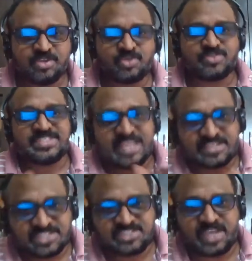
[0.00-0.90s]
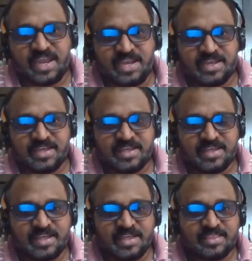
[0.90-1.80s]
to sustain
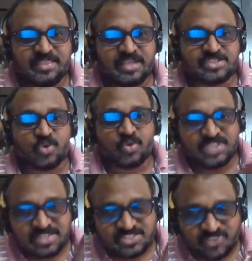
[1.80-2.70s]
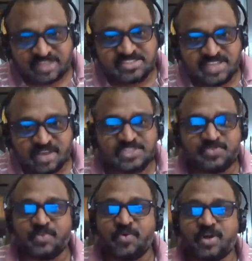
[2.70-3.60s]
the social structure which
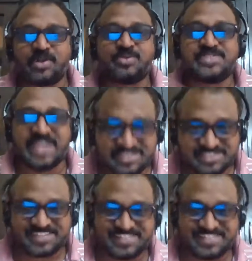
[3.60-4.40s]
we wanted to change.